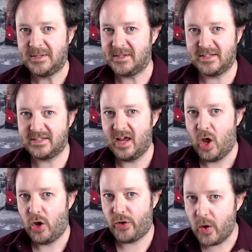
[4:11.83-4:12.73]
So just
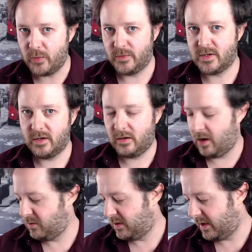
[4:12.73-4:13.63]
don't
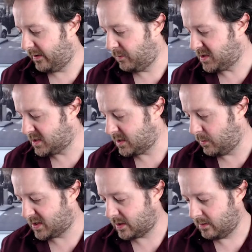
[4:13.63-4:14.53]
go there. It
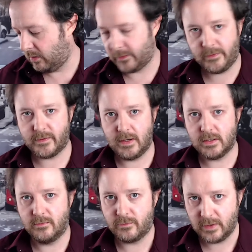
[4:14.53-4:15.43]
was
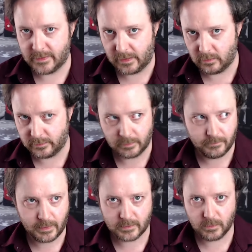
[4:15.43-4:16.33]
condensation freezing over.
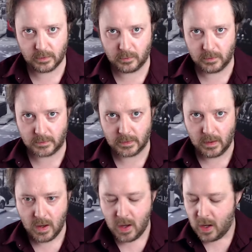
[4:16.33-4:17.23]
That's all it was.
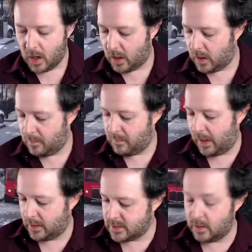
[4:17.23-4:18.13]

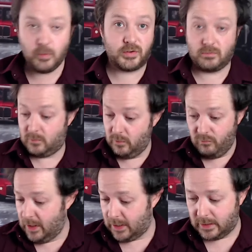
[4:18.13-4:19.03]
And it was
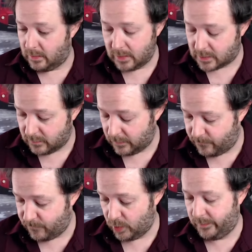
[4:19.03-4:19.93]
really nice, really
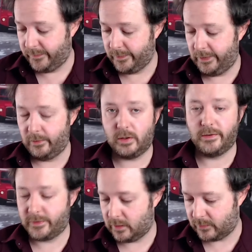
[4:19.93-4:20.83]
fun little
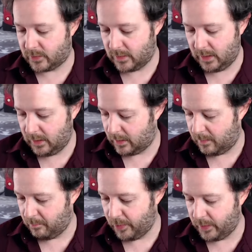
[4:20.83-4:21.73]
conservatory.
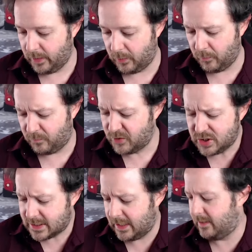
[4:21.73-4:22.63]
But you know,
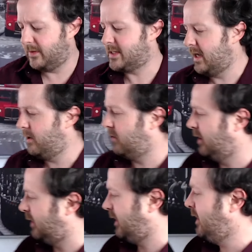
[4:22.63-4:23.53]
just seeing this
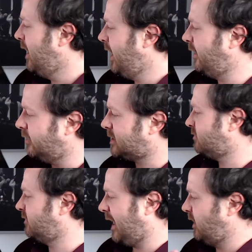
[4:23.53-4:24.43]
aerially, it looks
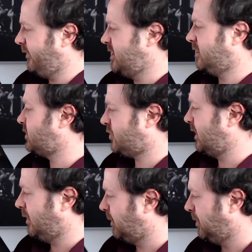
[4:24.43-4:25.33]
kind of
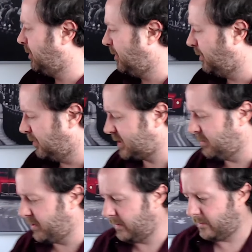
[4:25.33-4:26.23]
industrial or
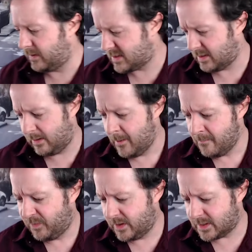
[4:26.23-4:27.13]
something that
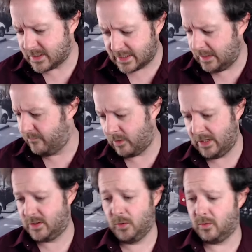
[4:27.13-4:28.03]
doesn't seem
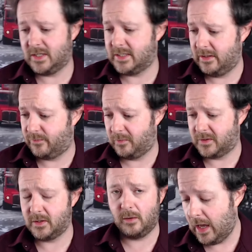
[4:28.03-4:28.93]
very touristy from the
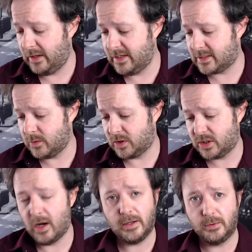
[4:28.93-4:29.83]
top, at least to a
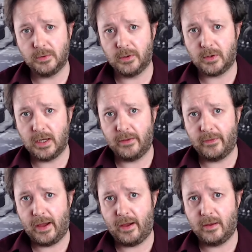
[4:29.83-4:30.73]
child looking at
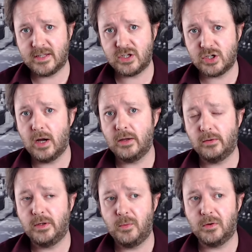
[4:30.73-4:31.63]
that. As a
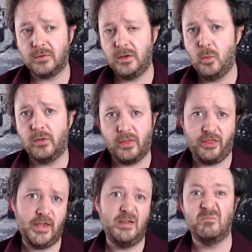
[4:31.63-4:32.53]
child, you want the
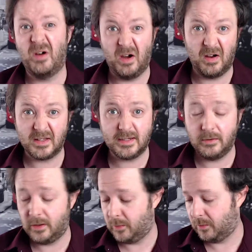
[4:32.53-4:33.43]
theme parks,
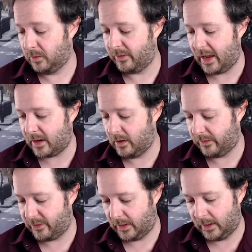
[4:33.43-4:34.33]
don't you, and all of that kind
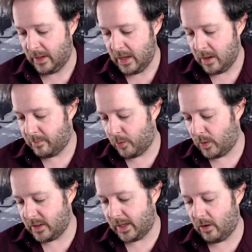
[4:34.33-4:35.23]
of thing. But
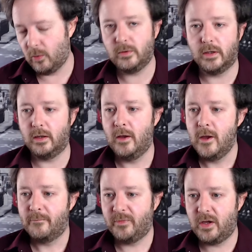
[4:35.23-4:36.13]
when you get older,
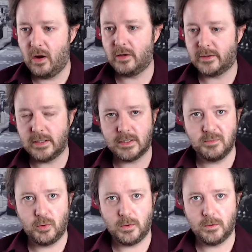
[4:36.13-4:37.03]
gardening's
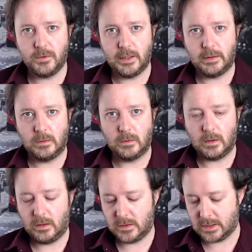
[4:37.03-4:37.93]
more your thing.
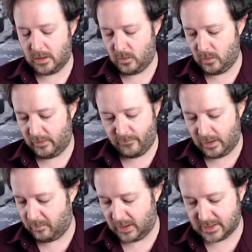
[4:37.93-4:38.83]
And so I
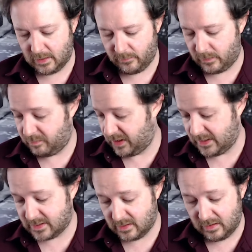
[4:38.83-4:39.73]
found myself at a
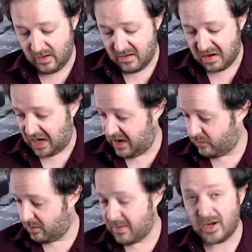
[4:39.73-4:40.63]
place that I
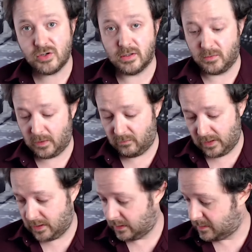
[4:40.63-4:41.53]
never imagined when
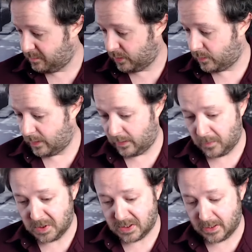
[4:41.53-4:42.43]
reading this book when I
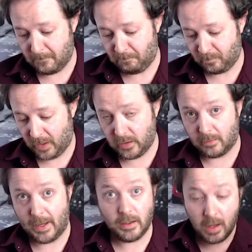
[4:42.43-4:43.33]
was a
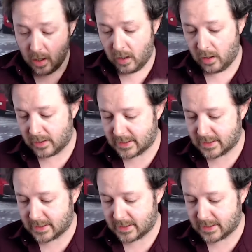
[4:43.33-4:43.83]
young man.